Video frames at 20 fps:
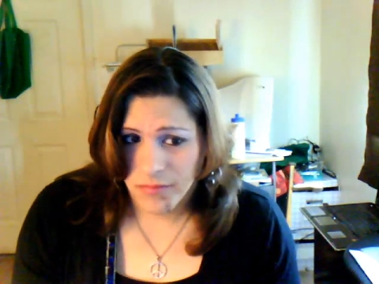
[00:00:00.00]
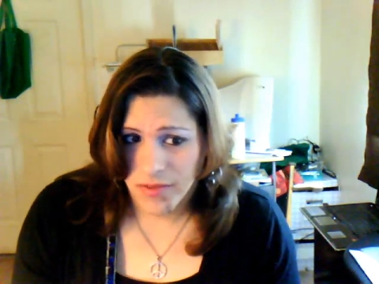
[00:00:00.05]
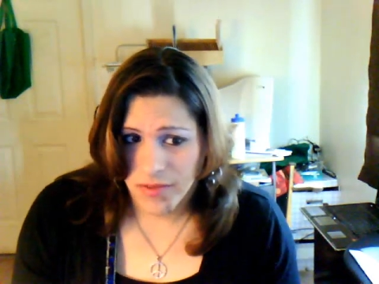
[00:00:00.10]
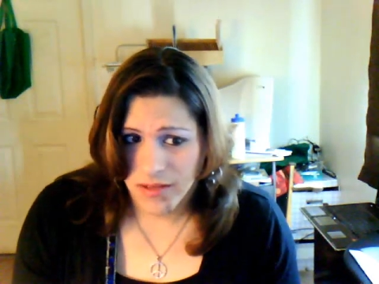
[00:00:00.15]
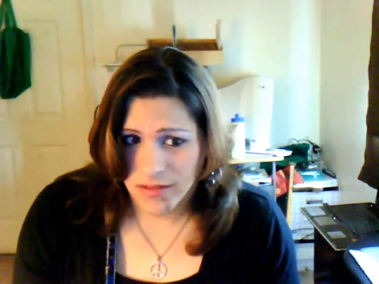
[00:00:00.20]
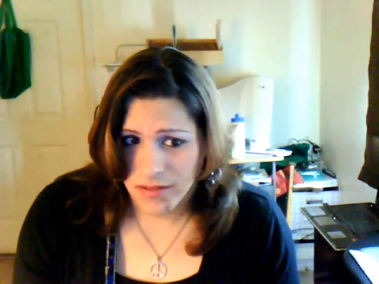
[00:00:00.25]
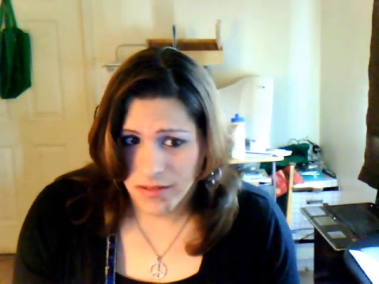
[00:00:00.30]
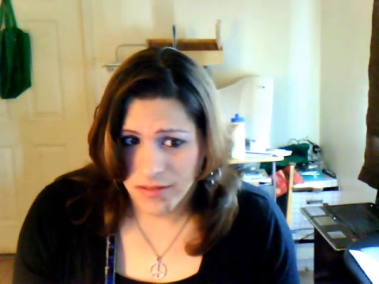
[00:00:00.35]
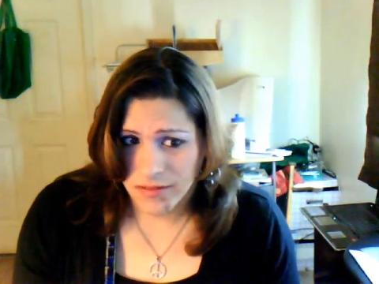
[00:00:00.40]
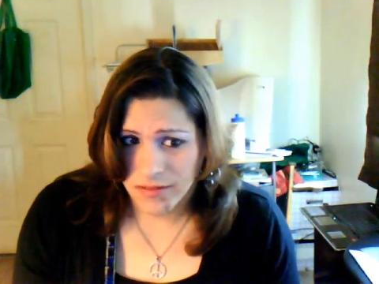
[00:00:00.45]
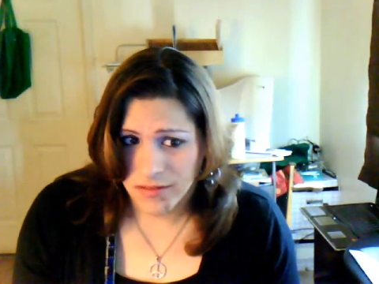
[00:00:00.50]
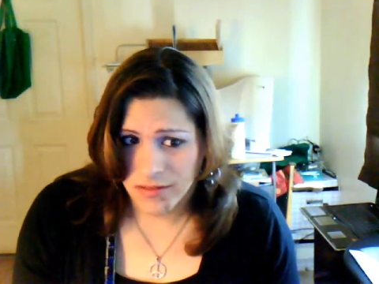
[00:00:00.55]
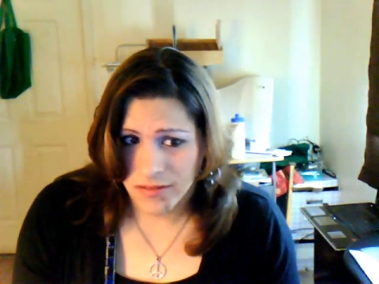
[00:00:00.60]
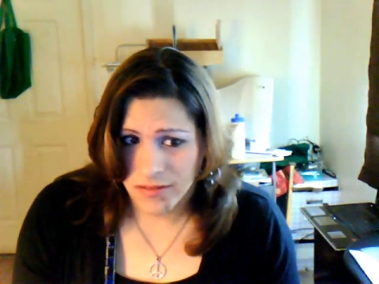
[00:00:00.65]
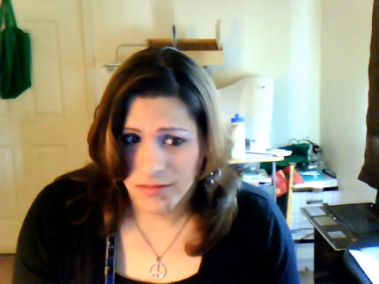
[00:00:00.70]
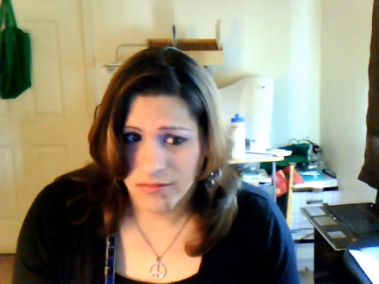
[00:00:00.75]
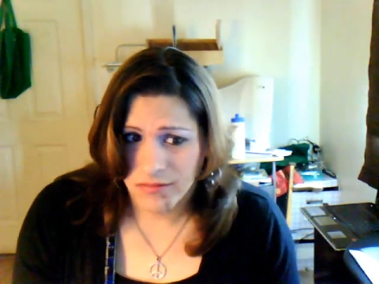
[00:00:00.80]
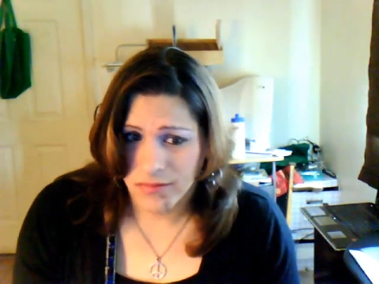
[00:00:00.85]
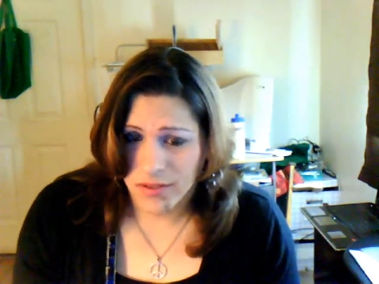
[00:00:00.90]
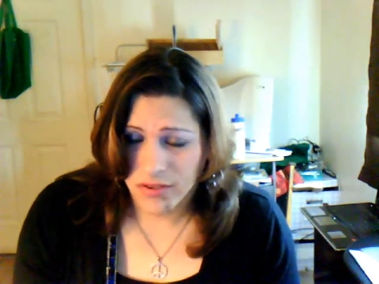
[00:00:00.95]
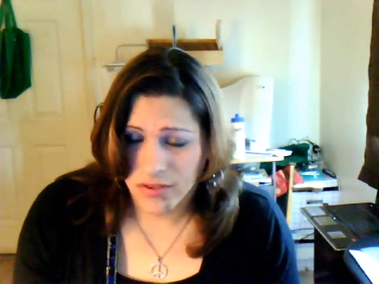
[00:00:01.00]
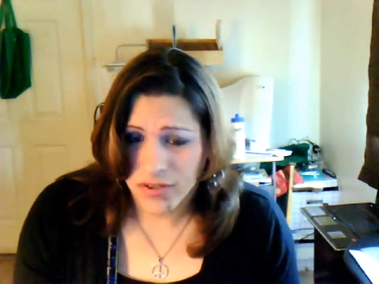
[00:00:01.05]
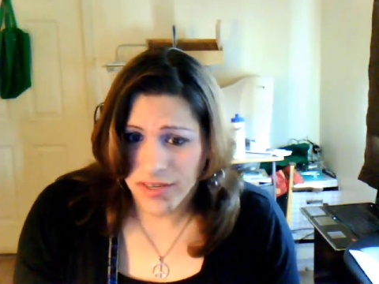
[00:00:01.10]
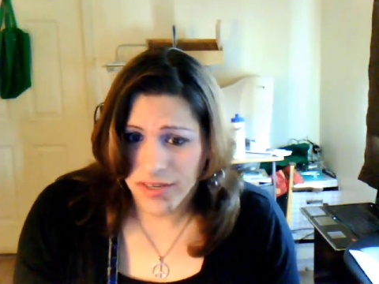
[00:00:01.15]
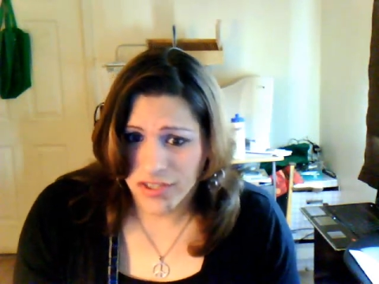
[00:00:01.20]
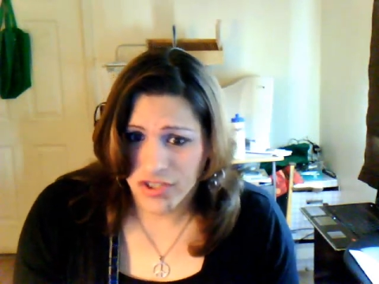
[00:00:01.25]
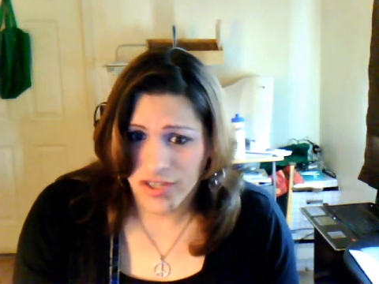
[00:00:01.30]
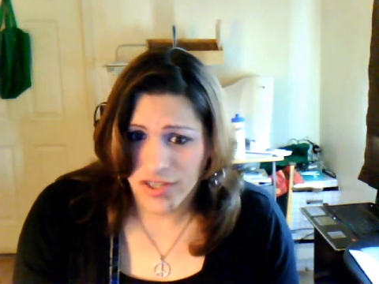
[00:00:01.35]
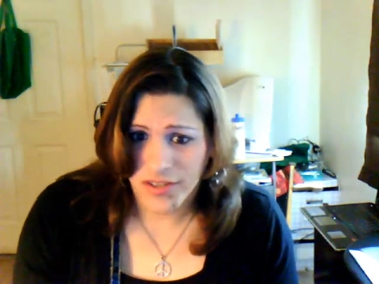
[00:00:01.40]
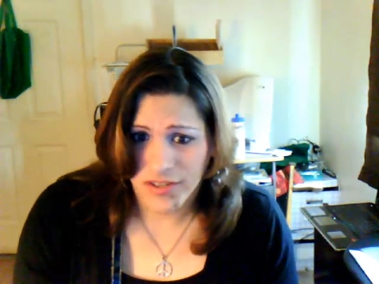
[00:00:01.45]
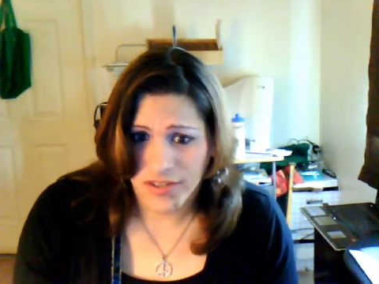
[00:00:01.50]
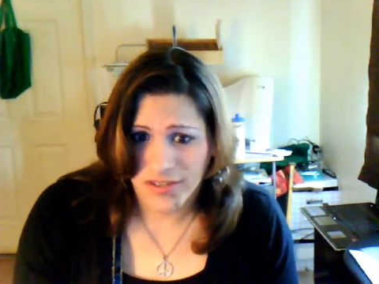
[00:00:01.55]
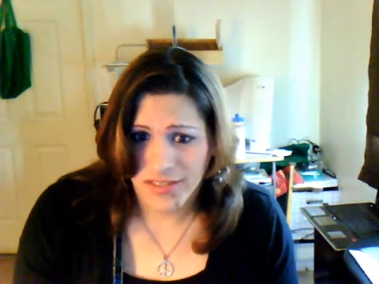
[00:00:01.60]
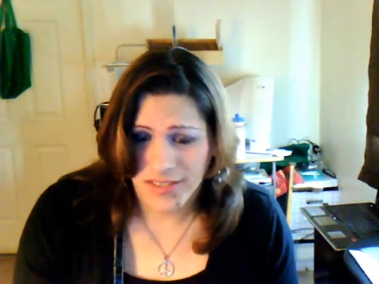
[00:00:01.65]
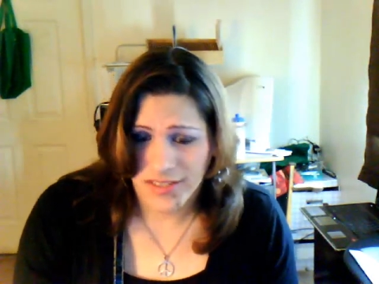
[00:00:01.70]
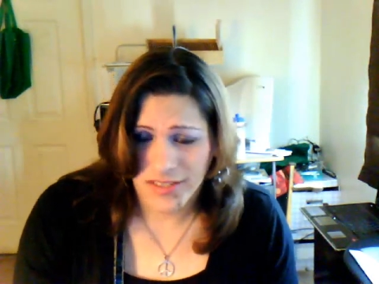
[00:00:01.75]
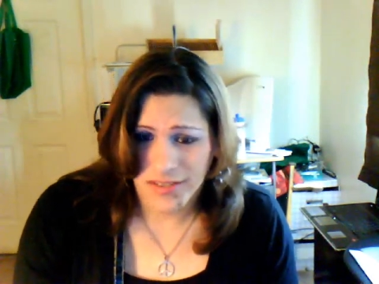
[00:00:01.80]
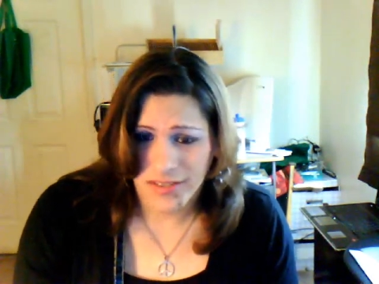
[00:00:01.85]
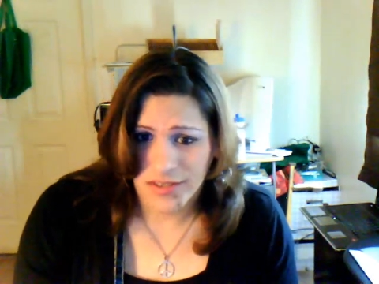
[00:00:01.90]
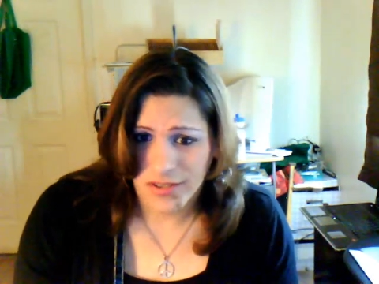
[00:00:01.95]
because a real transgender
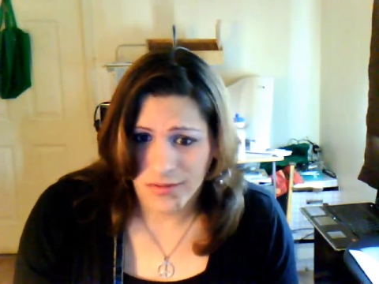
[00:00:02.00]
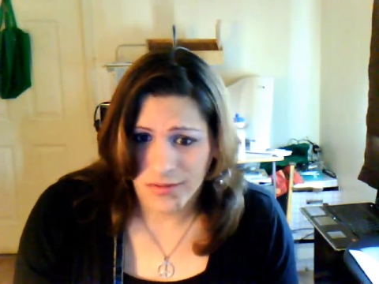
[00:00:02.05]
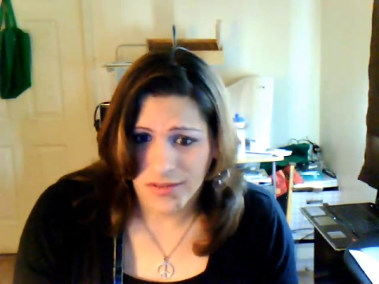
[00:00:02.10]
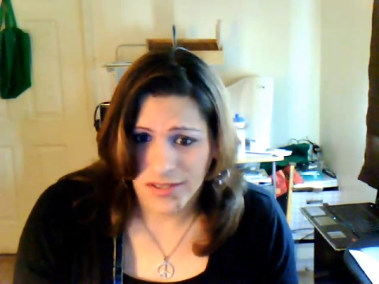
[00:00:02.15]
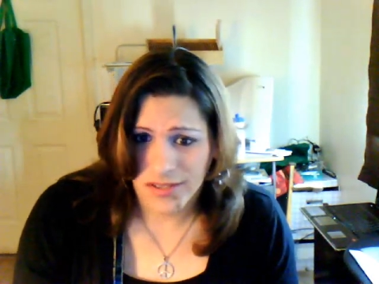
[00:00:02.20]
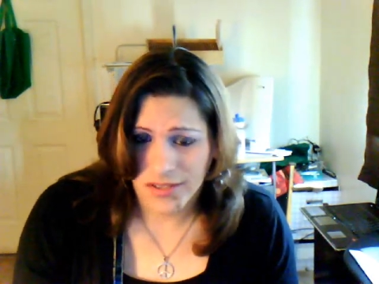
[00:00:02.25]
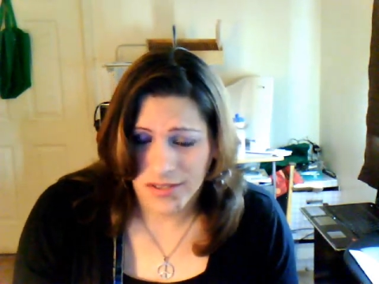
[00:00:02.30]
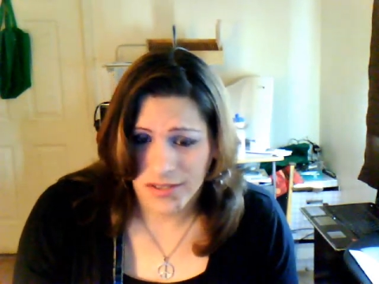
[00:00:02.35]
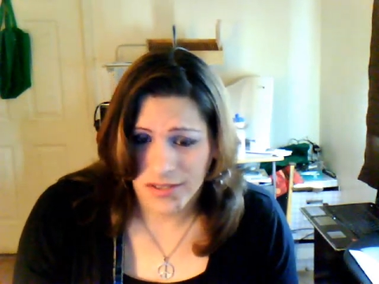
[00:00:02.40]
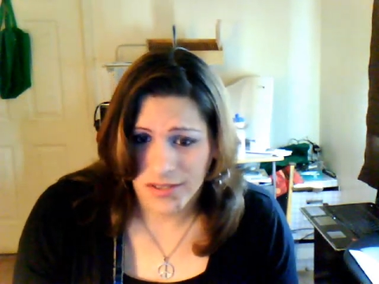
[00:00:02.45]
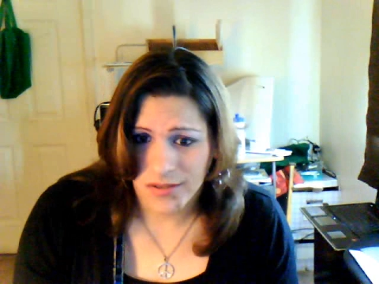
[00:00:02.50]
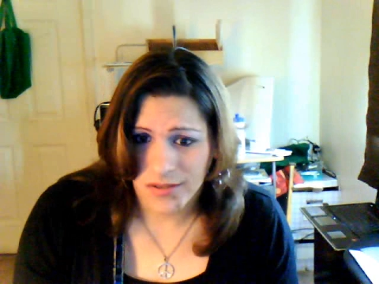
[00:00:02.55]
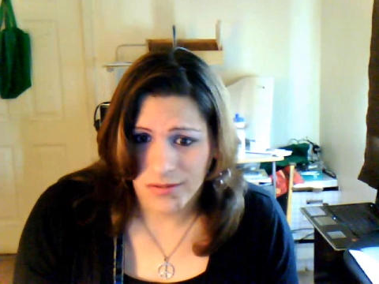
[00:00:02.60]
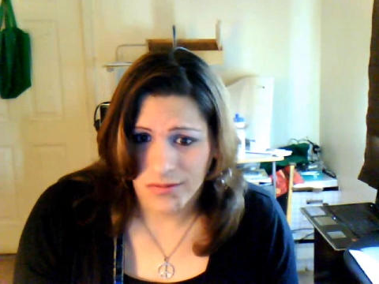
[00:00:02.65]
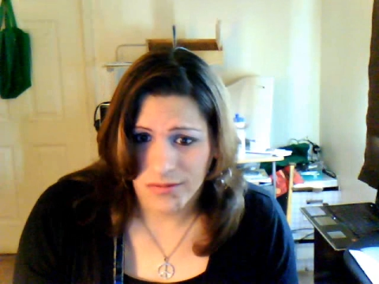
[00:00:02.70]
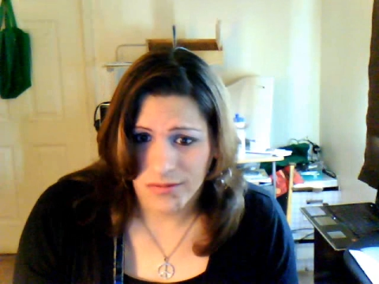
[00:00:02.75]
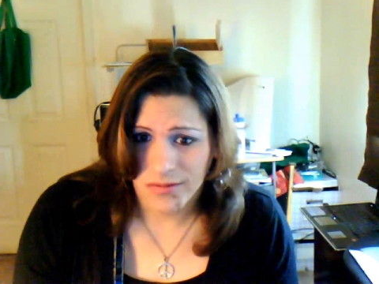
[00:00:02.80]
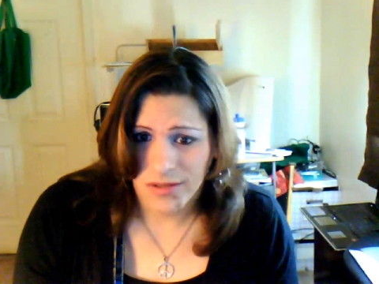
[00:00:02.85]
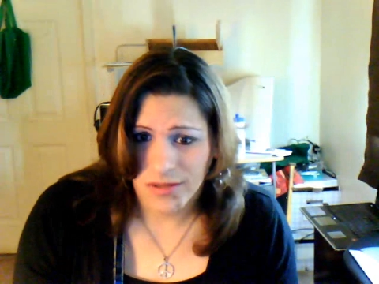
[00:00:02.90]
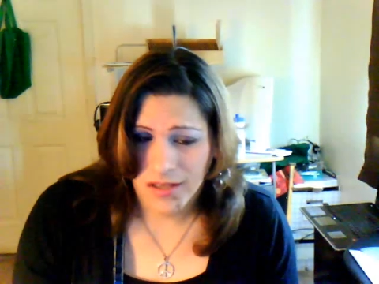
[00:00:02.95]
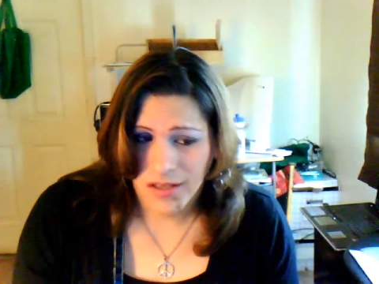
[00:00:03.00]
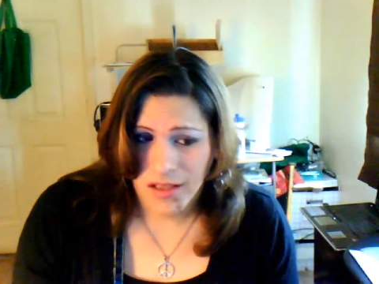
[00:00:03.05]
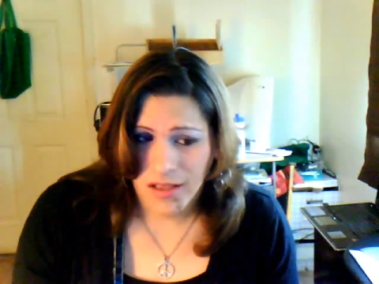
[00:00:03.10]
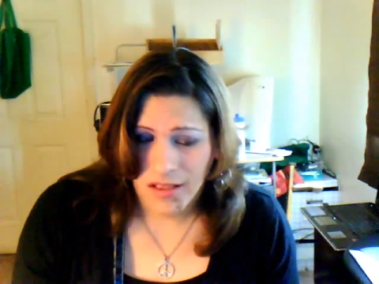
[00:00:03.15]
isn't doing this to